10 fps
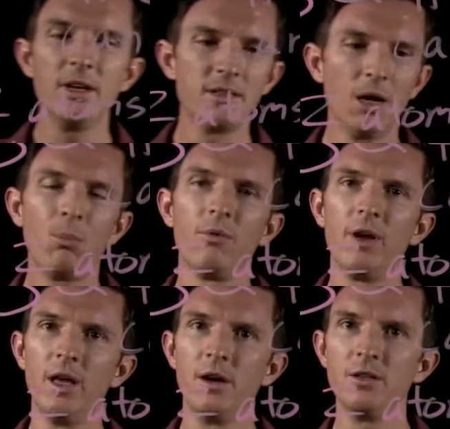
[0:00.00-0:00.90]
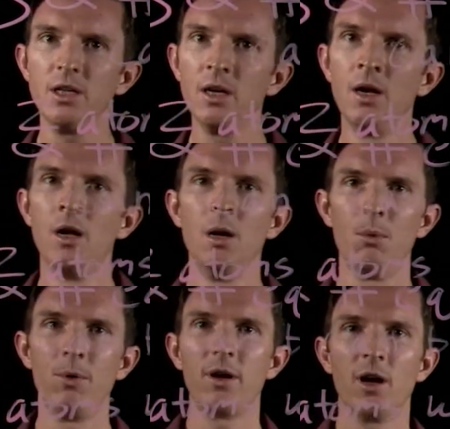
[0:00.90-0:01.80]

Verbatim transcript: gave the example of energy, but